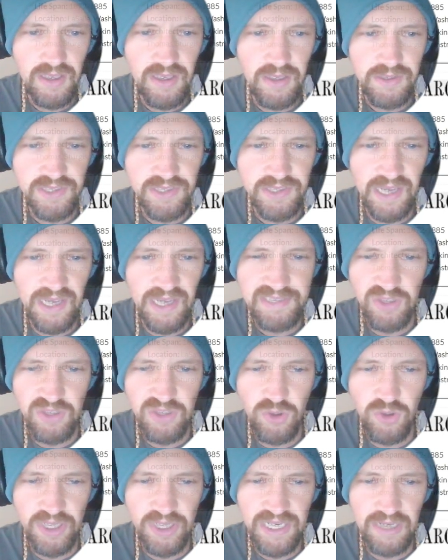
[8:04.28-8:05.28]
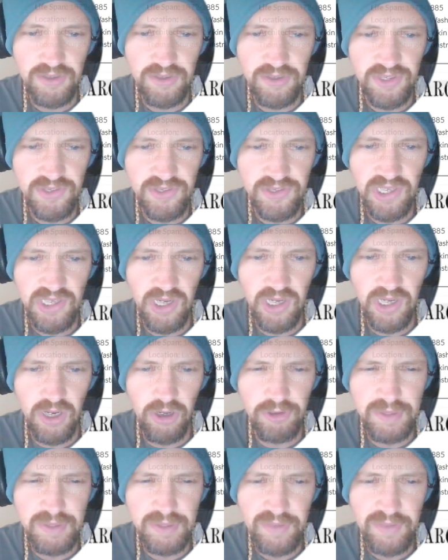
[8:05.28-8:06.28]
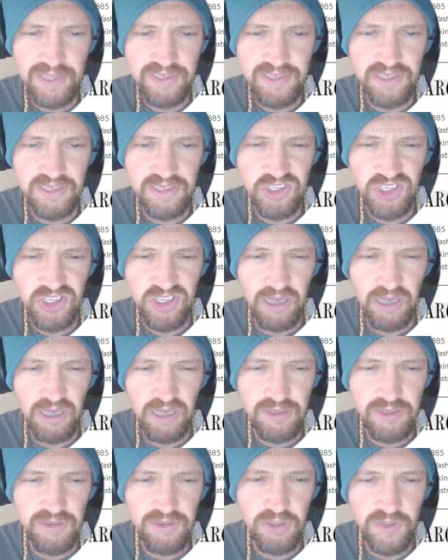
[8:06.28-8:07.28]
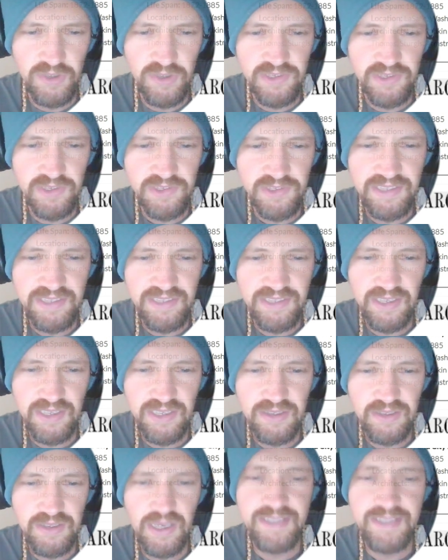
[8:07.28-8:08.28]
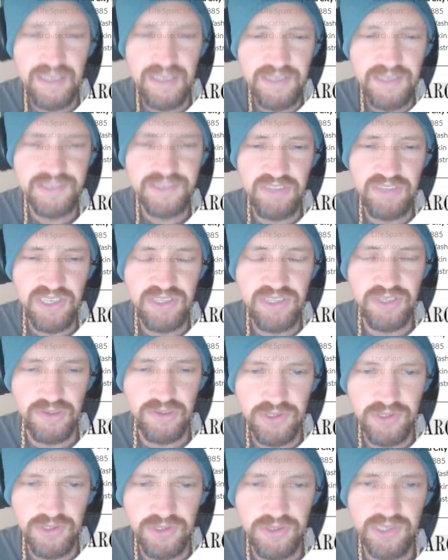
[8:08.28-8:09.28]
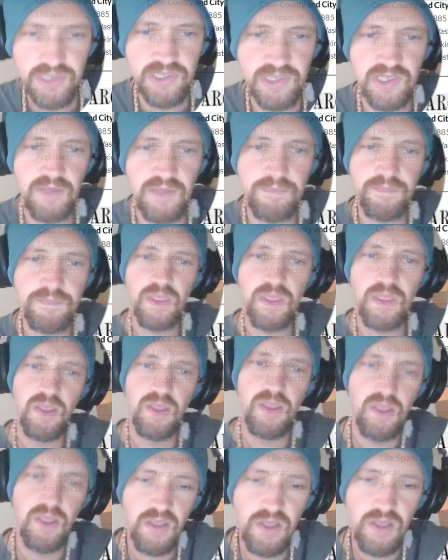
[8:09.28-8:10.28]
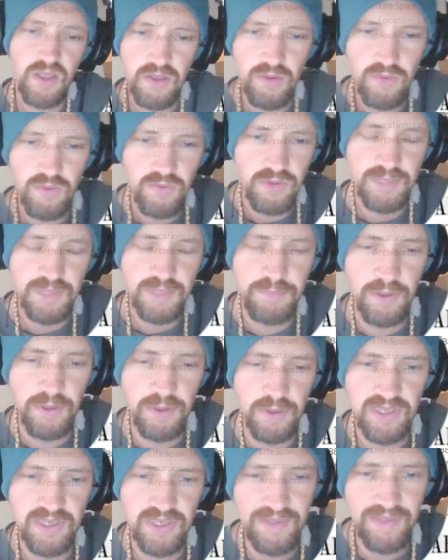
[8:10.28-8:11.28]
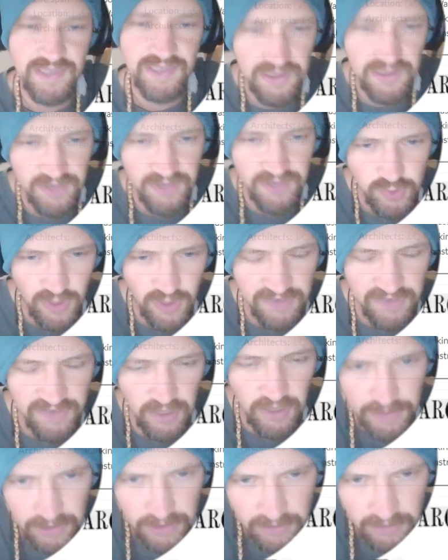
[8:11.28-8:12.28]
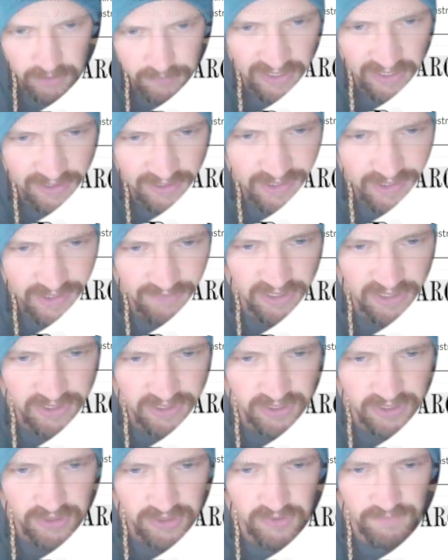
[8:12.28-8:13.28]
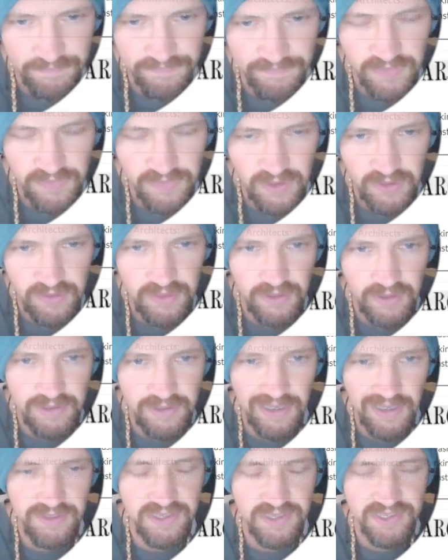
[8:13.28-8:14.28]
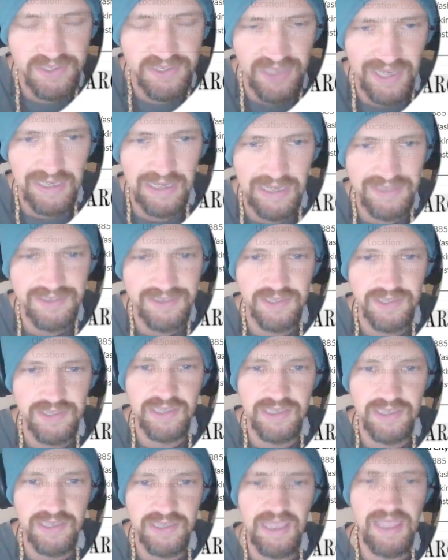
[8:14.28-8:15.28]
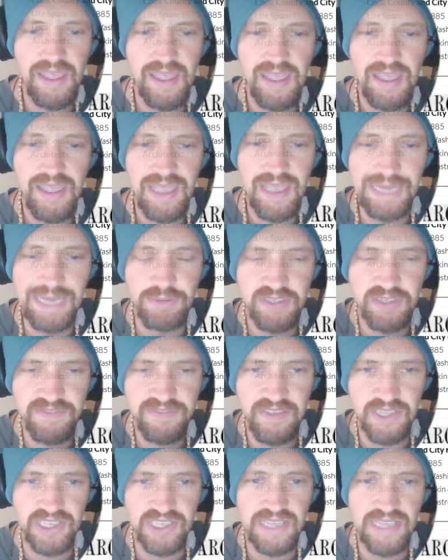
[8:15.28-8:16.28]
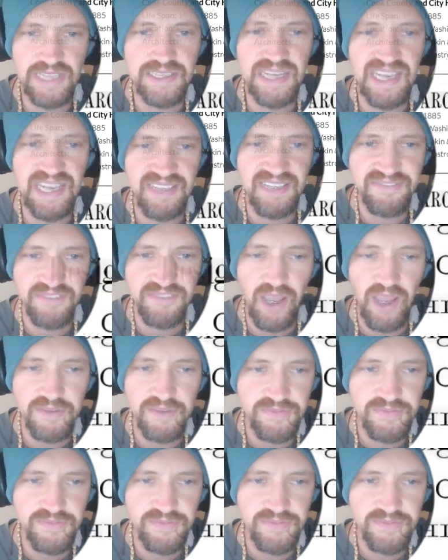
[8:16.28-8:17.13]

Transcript: Designs of a courthouse and city hall to be erected in Chicago, Illinois, 1872. So this is supposedly why they said the 12-year period between 1872, they had the design contest, and it was finished in 1885.